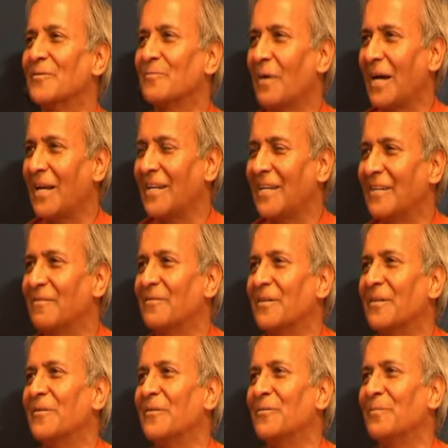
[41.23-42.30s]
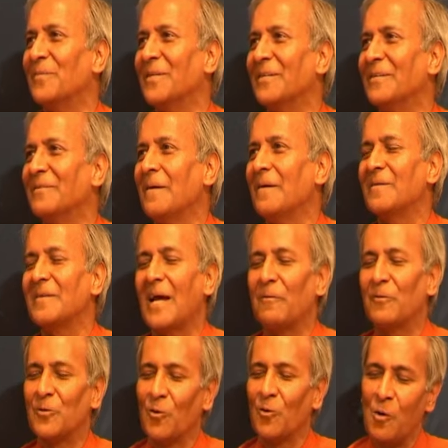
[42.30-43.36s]
smiling in front of me. He said,
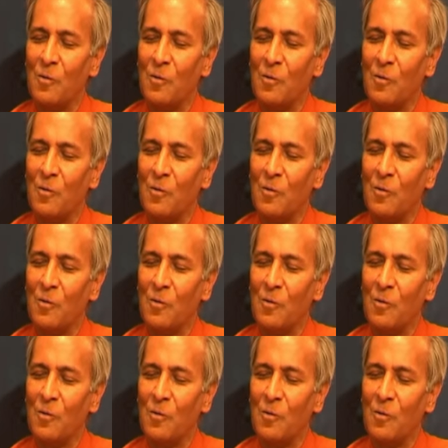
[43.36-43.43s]
I was